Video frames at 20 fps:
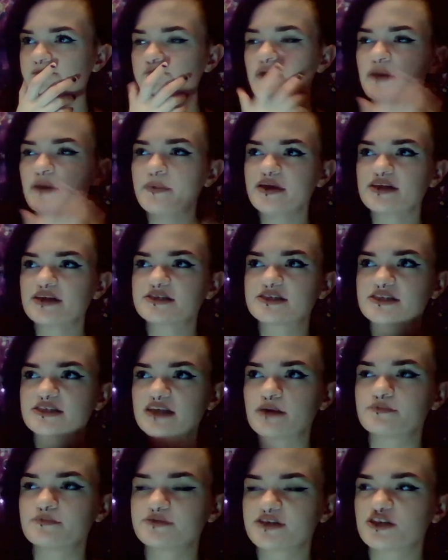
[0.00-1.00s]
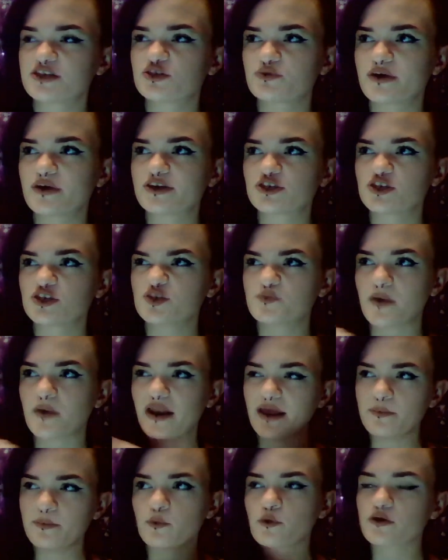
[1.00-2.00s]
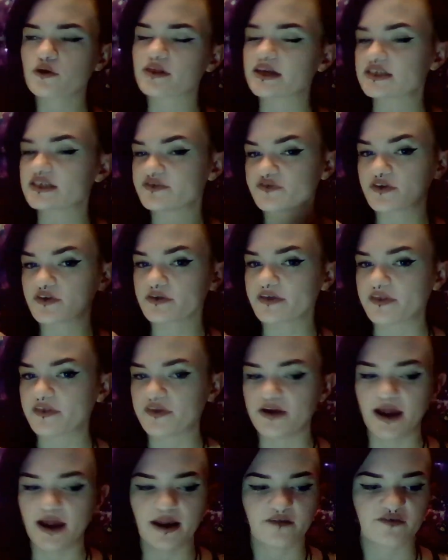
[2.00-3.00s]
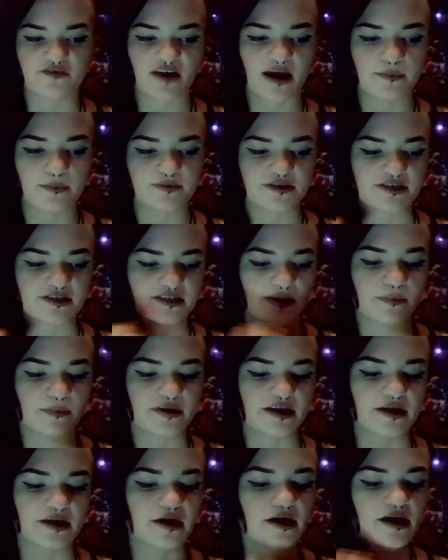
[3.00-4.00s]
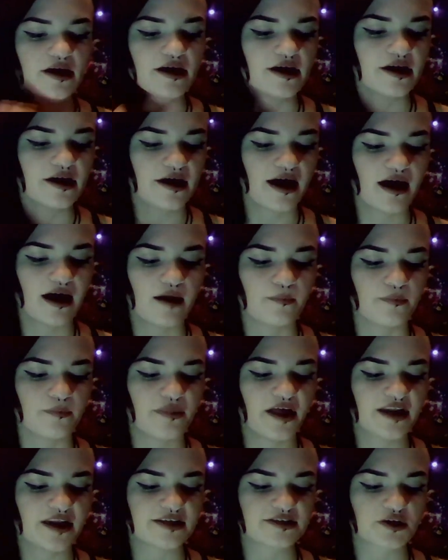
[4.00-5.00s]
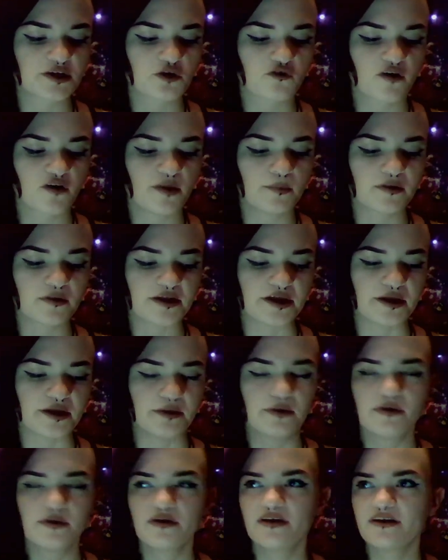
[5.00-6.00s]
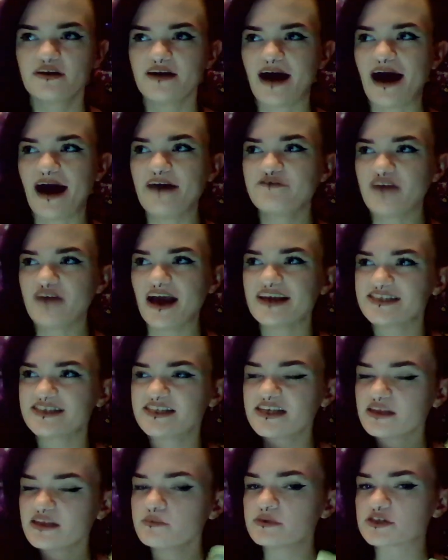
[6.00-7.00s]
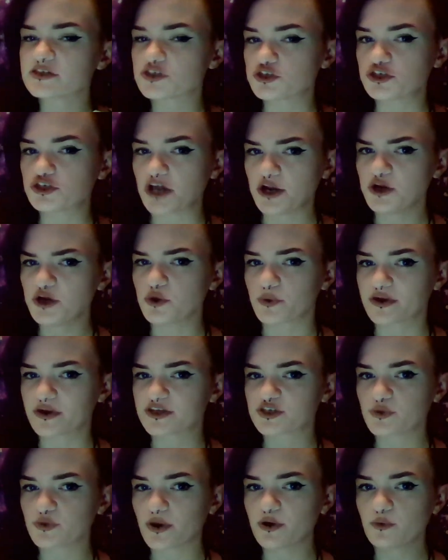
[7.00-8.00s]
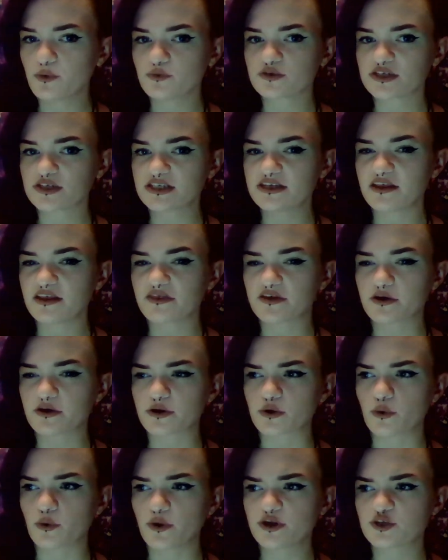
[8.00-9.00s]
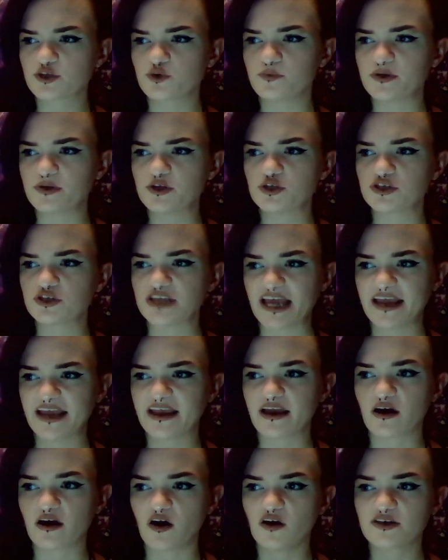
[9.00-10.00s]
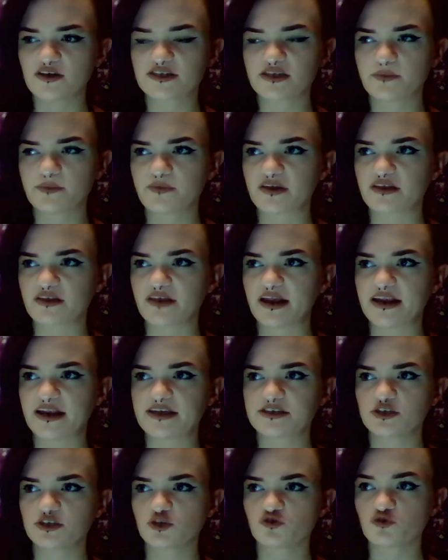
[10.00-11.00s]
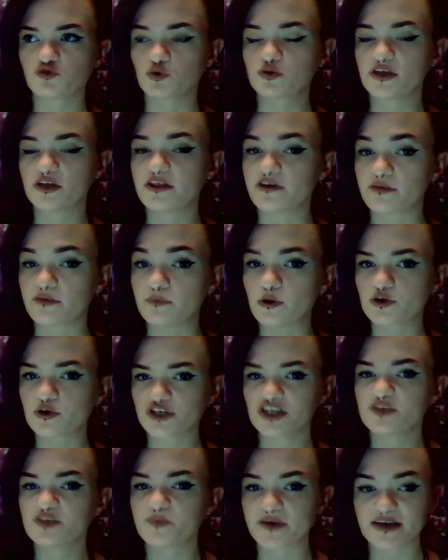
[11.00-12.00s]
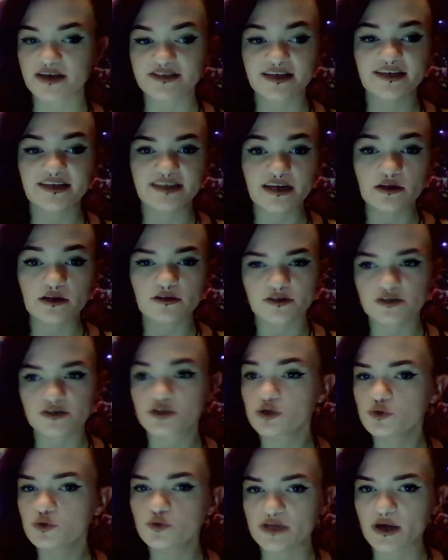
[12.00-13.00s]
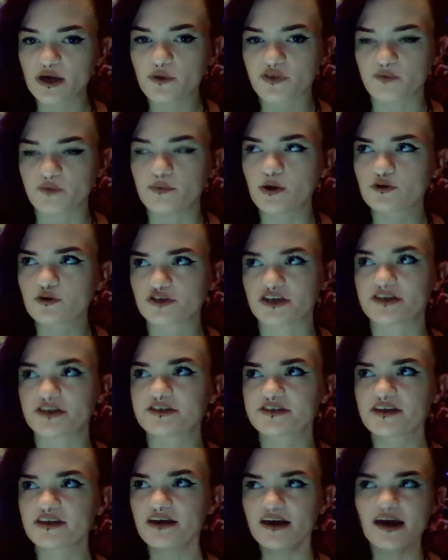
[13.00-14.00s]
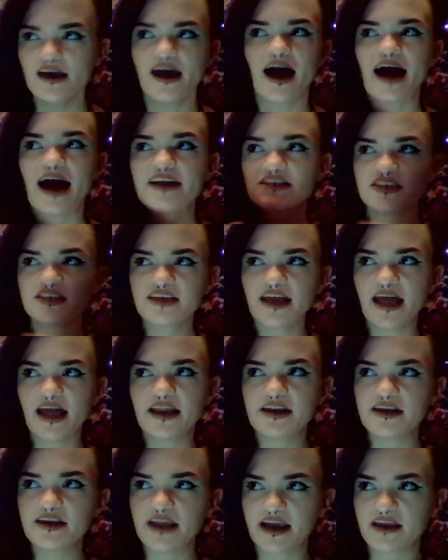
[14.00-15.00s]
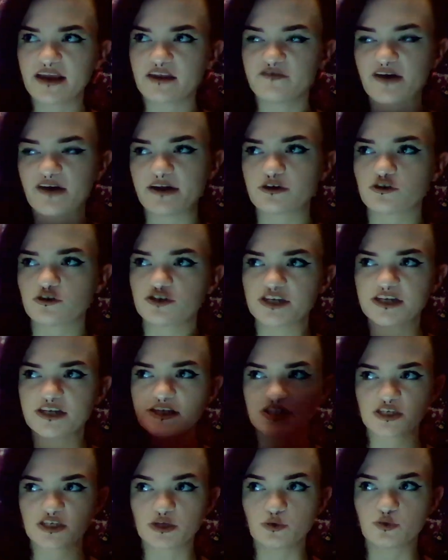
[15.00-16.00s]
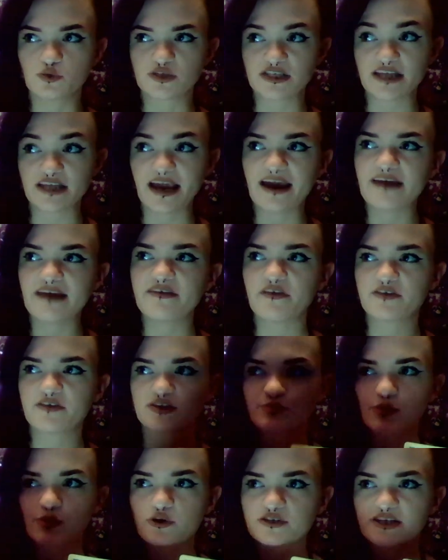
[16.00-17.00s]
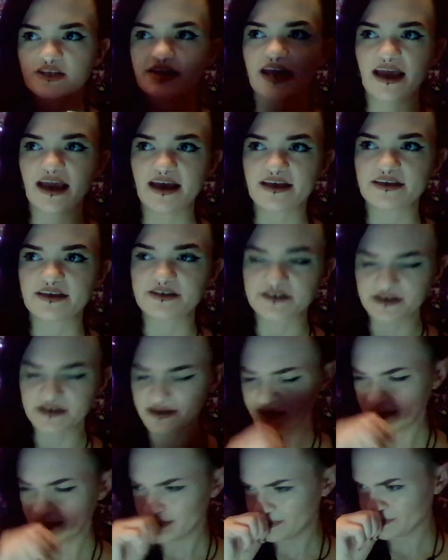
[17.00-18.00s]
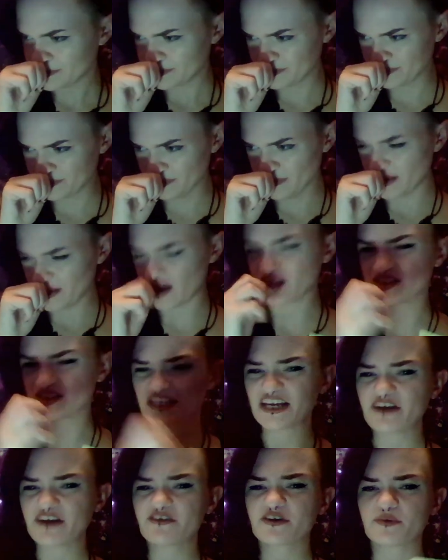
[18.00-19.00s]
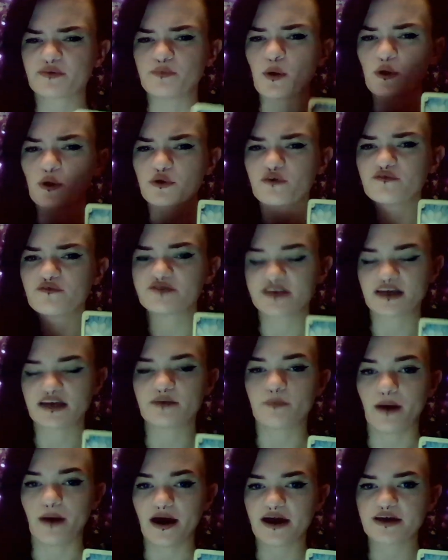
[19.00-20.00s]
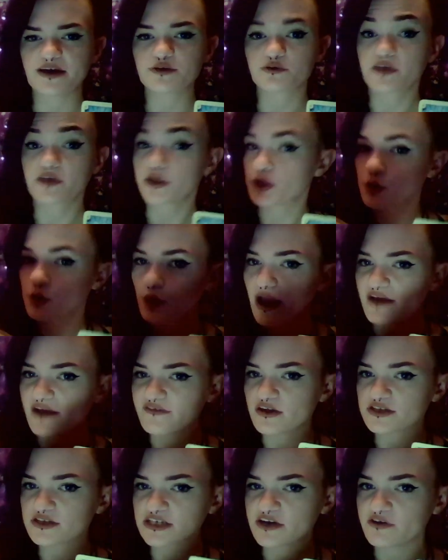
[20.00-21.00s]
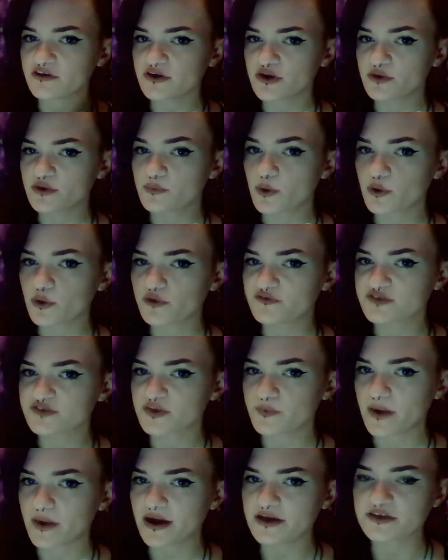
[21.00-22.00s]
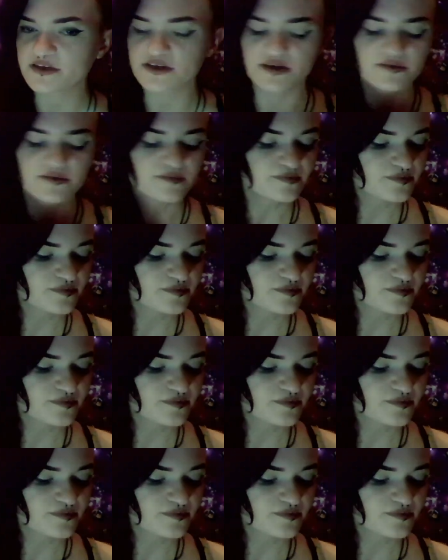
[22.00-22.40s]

maybe in some situations, but I more or less feel that the Knight of Cups is somebody that is incredibly, I see them as genuine, so I don't see that they're going to be taking on something that isn't true to their emotions, because they do deal with emotions. I didn't get any negative energies to say that this person has ulterior motives in mind, or that you have ulterior motives in mind,